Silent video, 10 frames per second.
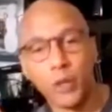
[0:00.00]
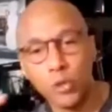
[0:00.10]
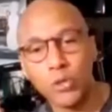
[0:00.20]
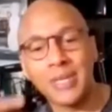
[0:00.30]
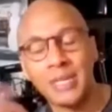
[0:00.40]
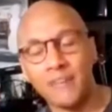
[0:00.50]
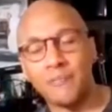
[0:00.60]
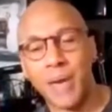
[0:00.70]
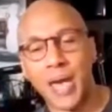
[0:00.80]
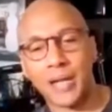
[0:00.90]
for you to
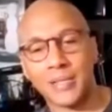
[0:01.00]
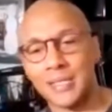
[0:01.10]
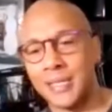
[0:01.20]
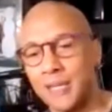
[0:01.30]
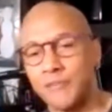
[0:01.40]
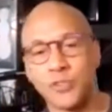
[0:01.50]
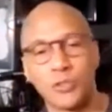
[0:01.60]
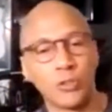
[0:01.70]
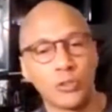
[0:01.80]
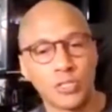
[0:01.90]
give back, to give
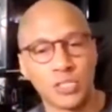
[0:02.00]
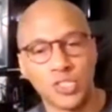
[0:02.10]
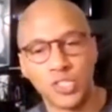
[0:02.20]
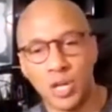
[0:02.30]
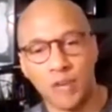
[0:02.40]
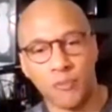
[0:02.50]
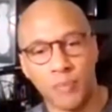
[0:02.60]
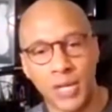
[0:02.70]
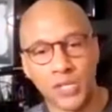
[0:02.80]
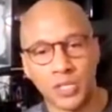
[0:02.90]
jewels, to share
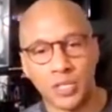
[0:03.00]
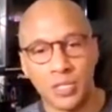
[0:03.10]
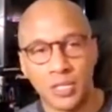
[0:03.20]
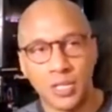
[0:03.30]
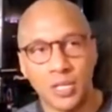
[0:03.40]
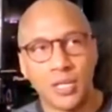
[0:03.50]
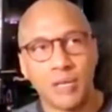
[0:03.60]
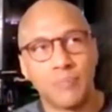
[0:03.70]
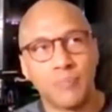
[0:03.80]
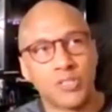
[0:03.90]
information,
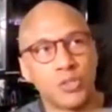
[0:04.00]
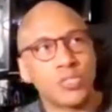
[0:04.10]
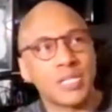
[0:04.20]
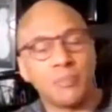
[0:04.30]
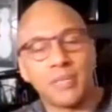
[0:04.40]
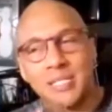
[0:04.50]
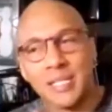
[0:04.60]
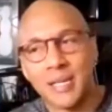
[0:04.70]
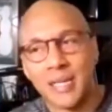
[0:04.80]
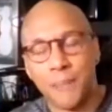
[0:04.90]
because you seem to
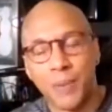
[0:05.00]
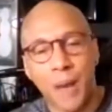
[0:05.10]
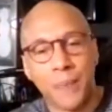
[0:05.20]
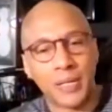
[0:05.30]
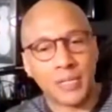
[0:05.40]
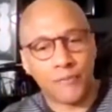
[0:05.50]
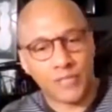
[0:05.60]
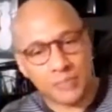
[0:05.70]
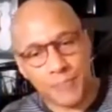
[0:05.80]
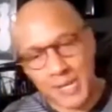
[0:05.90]
see hip hop in a
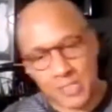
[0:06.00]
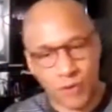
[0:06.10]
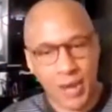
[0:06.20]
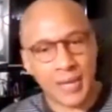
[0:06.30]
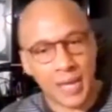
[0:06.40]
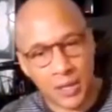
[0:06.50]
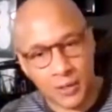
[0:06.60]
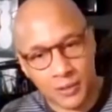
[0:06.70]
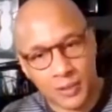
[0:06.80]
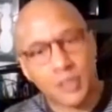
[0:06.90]
different space right
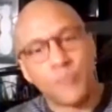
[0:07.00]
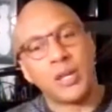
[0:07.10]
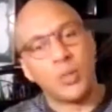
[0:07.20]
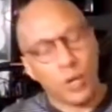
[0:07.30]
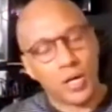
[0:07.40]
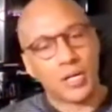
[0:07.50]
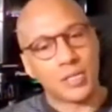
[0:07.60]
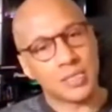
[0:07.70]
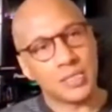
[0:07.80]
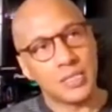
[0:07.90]
now than it
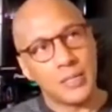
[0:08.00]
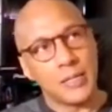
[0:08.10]
was.